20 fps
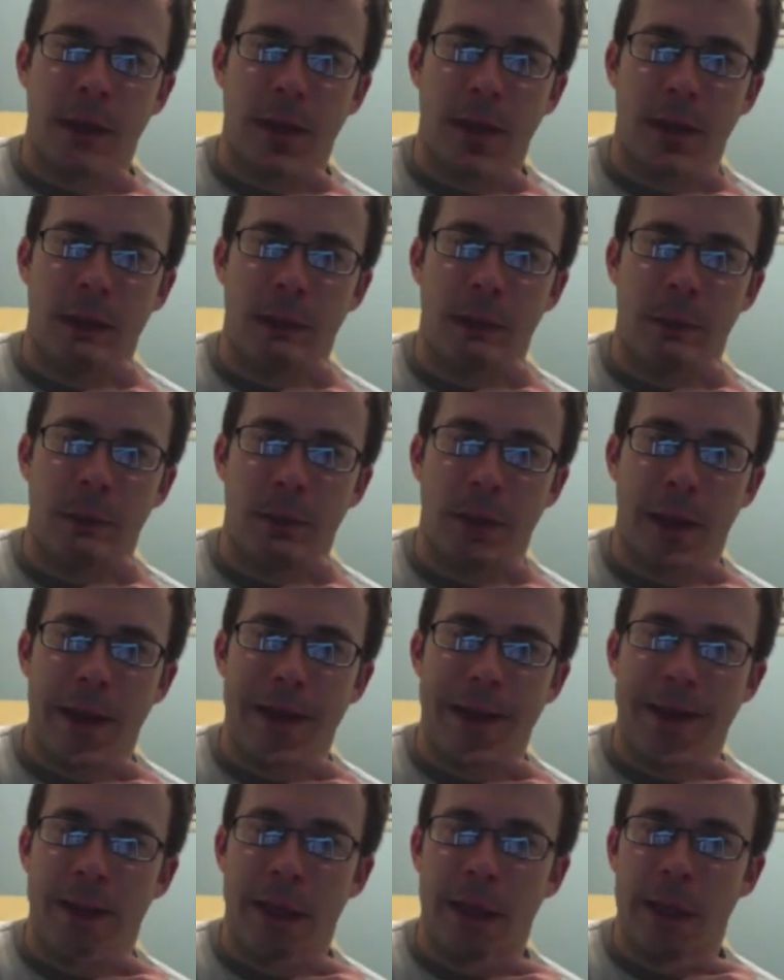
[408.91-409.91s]
You can see
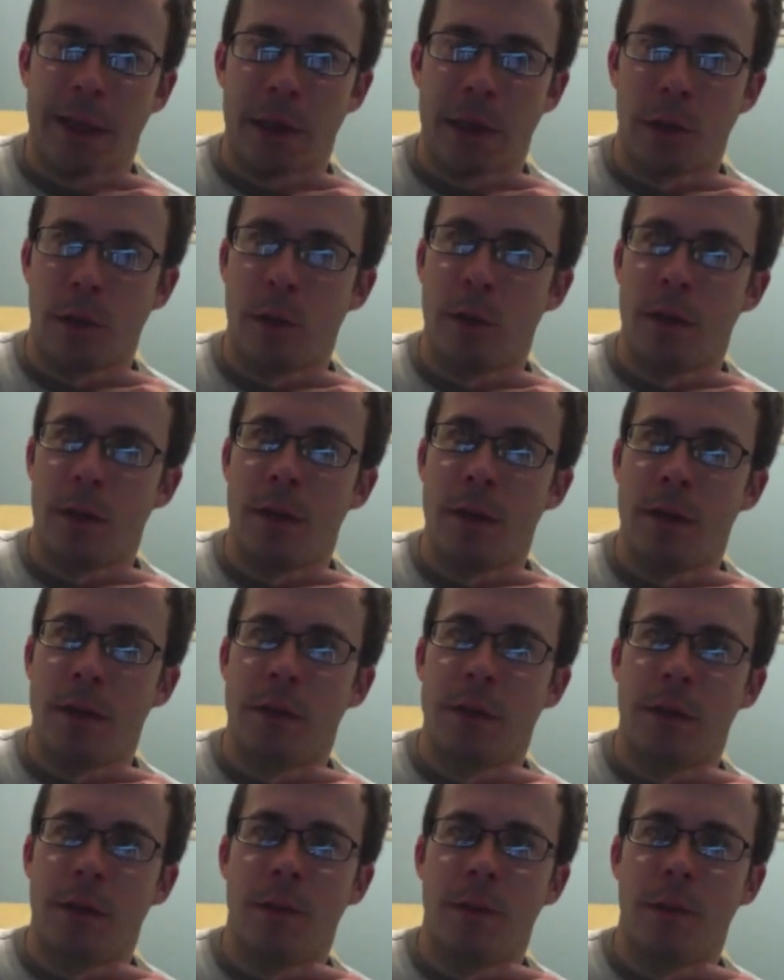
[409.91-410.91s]
it's got a sort of
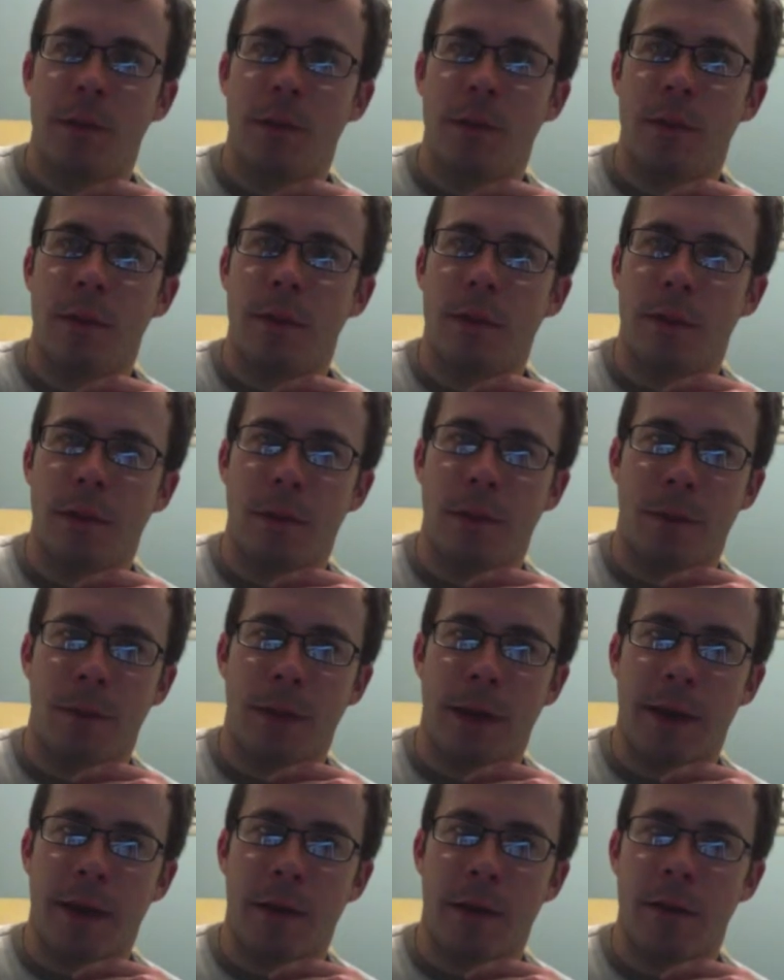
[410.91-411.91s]
a red
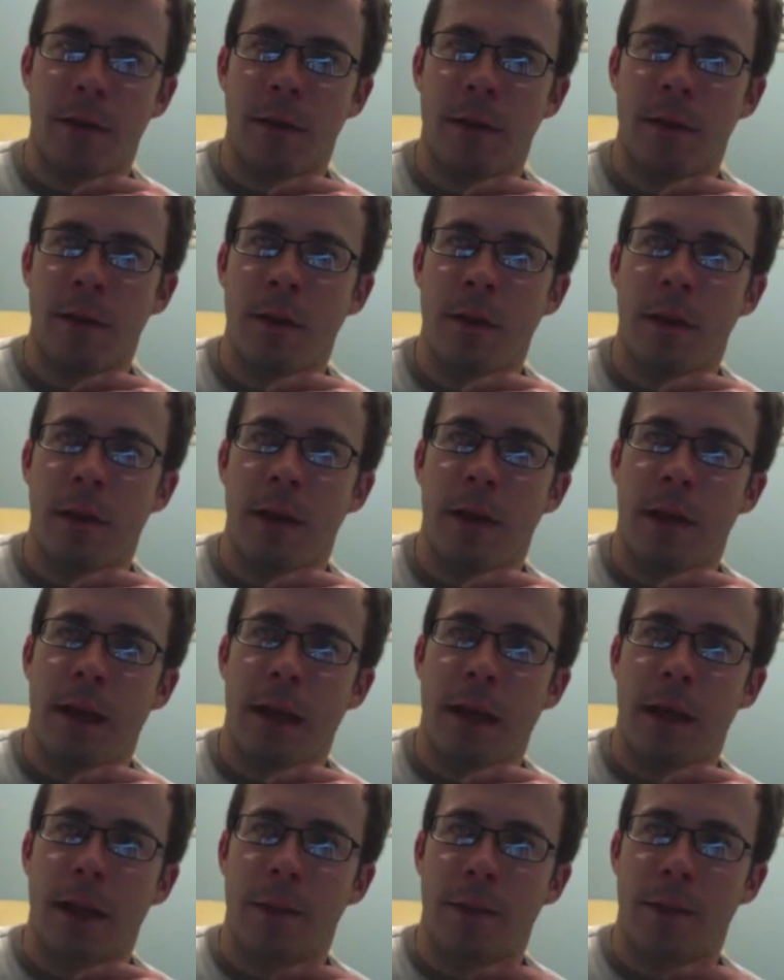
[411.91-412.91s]
hue
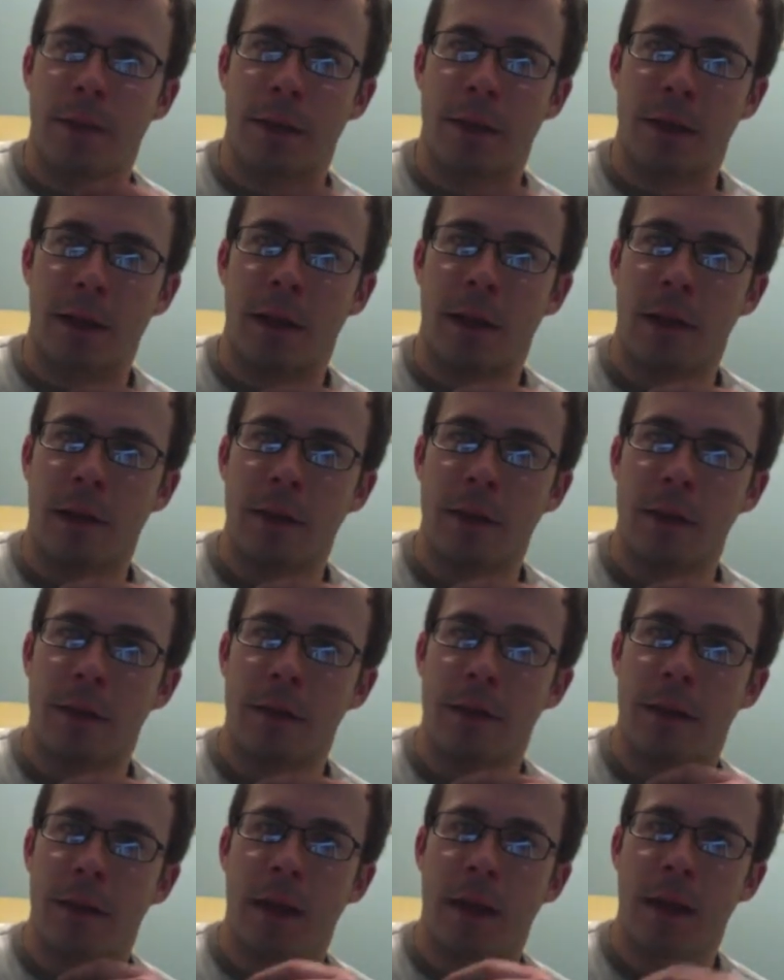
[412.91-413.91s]
to the brown
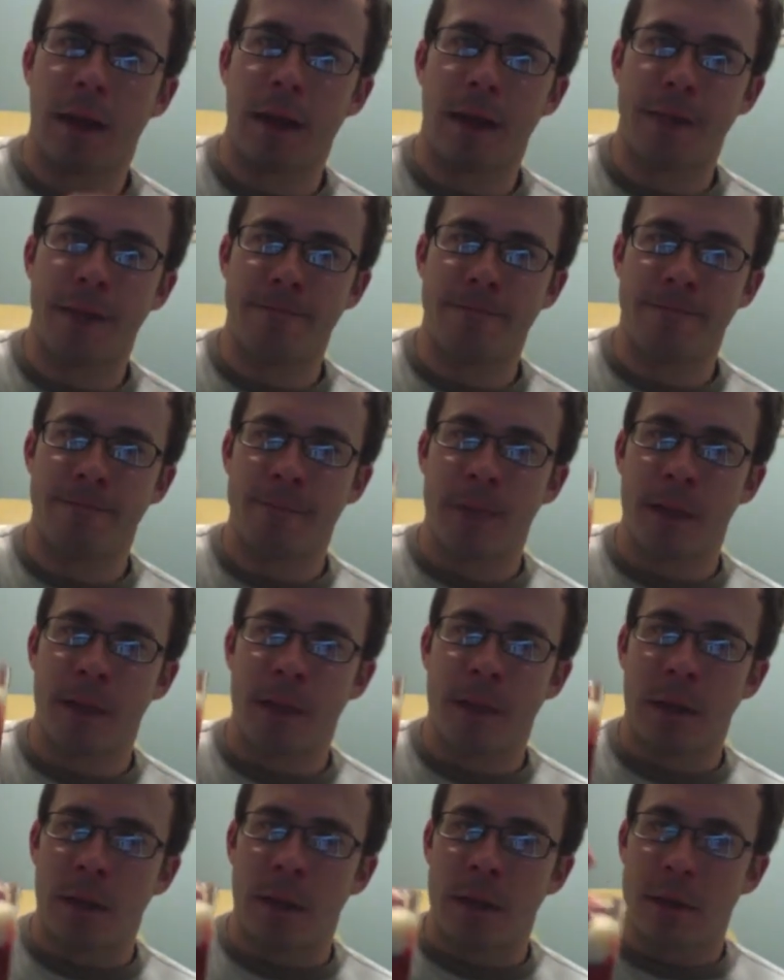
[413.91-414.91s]

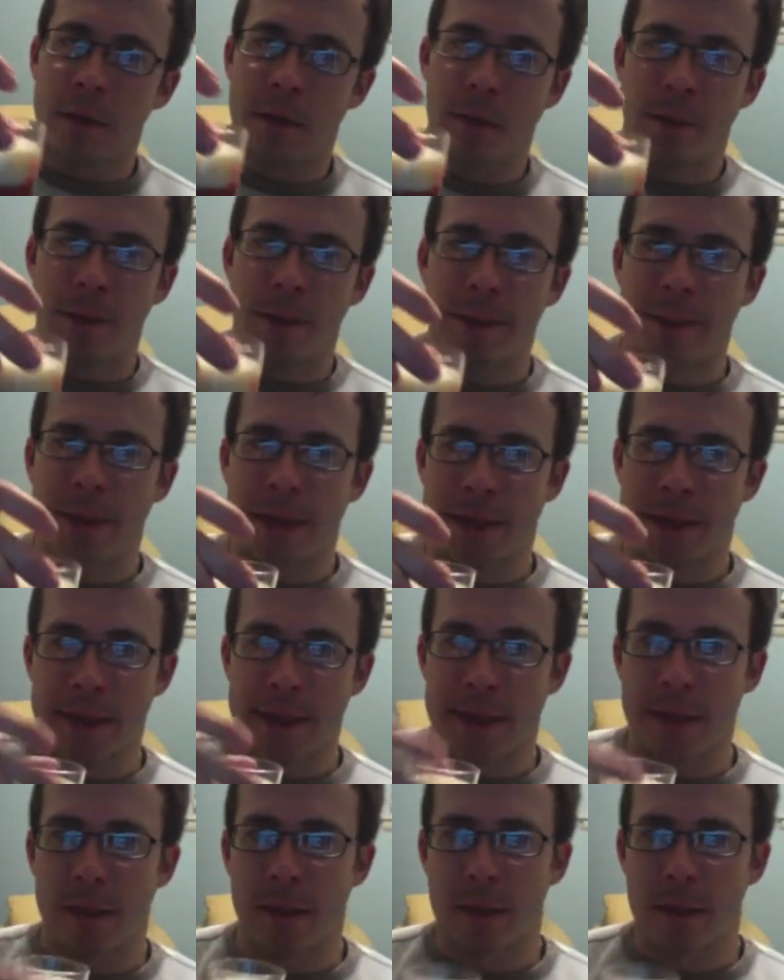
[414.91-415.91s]
amber color.
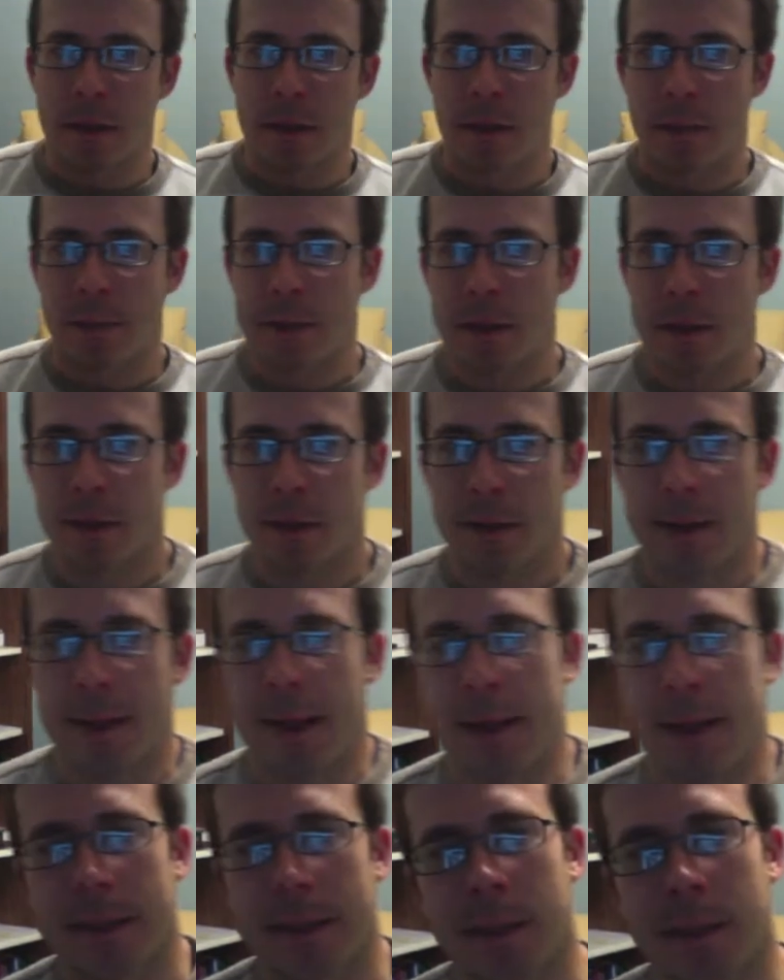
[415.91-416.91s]

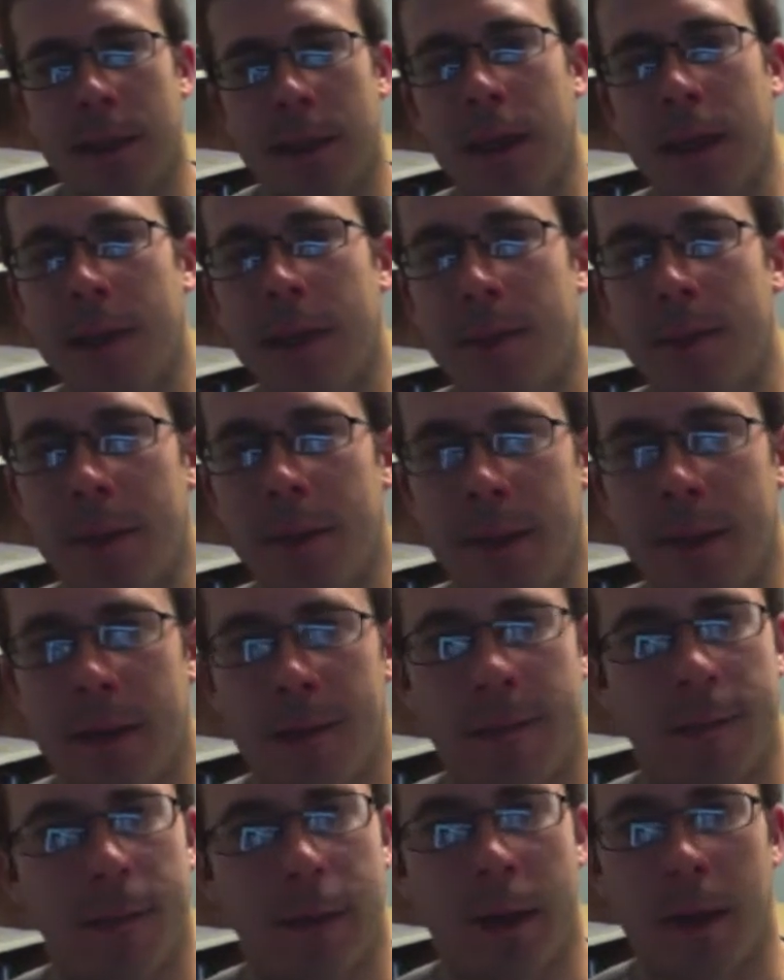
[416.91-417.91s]
So maybe again a
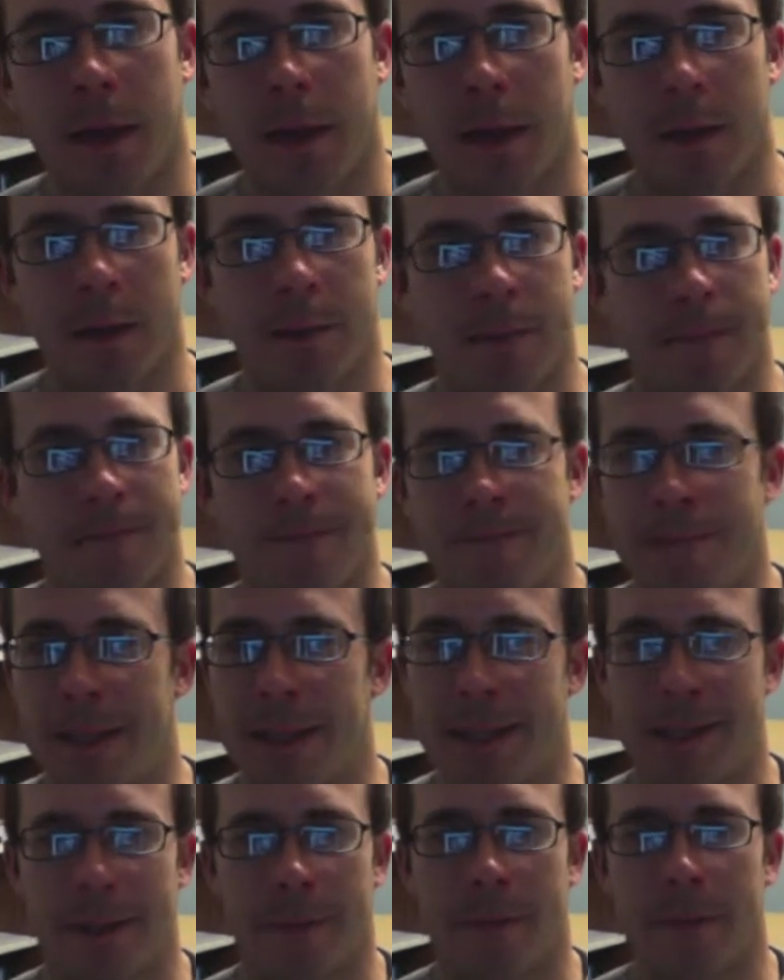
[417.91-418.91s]
little bit on the light
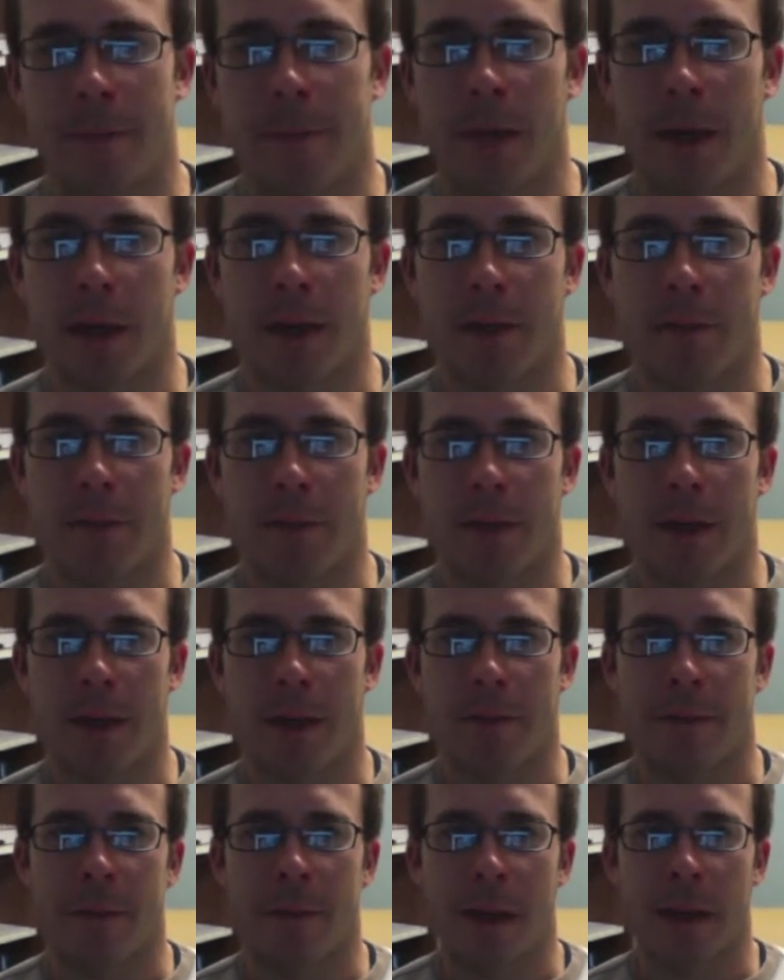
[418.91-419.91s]
side, but
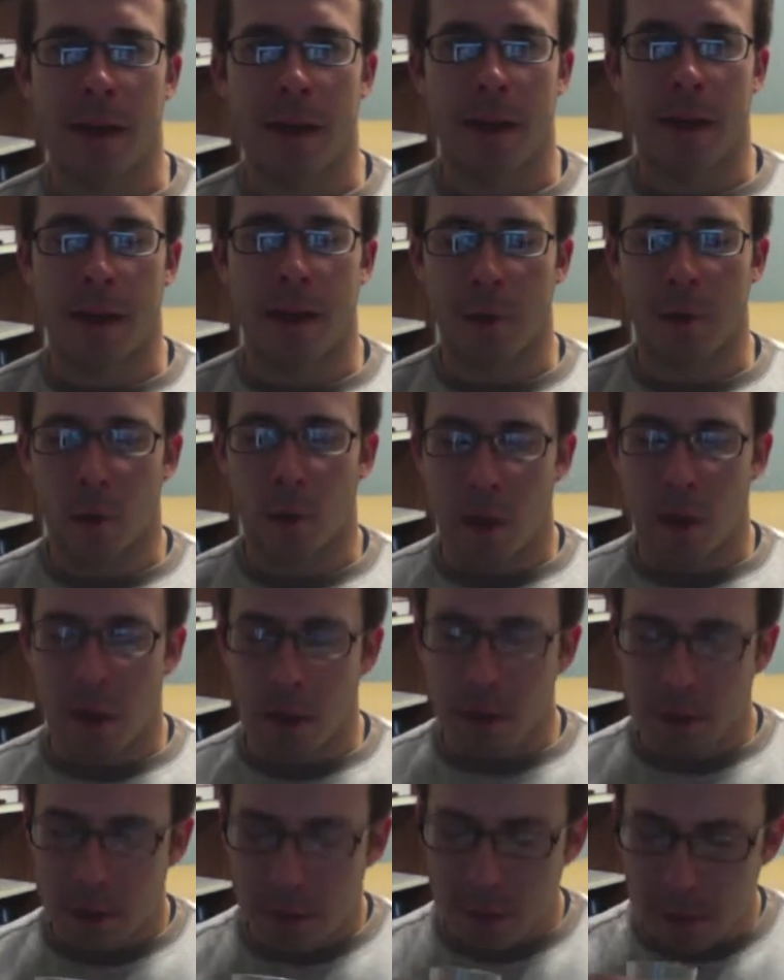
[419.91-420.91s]
that's a
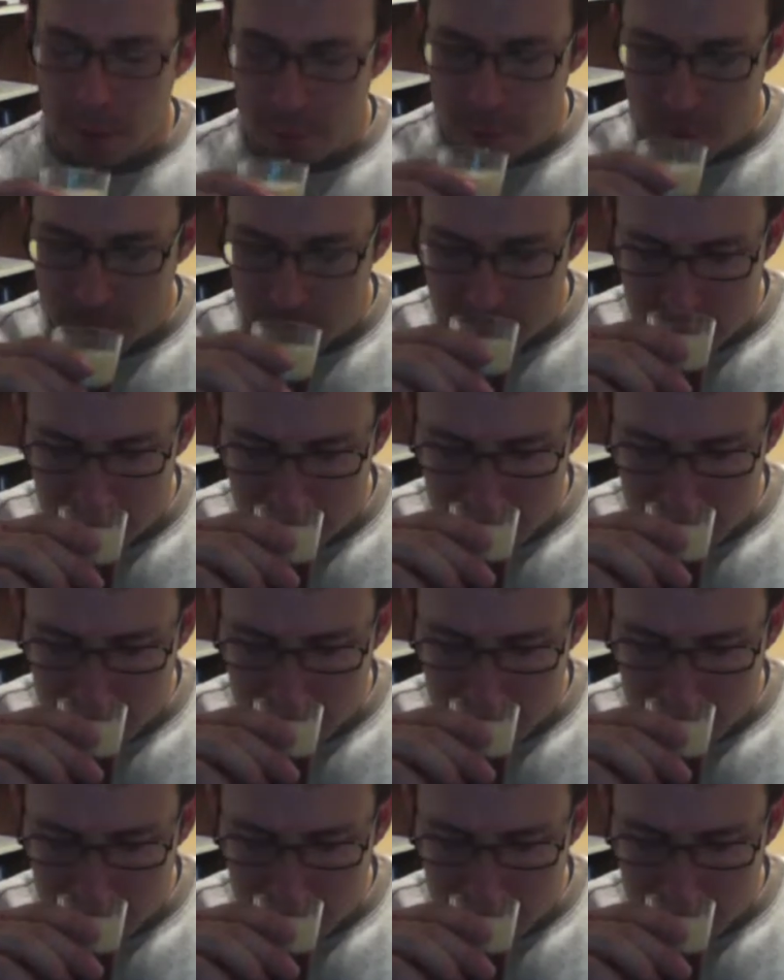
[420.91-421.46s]
very, very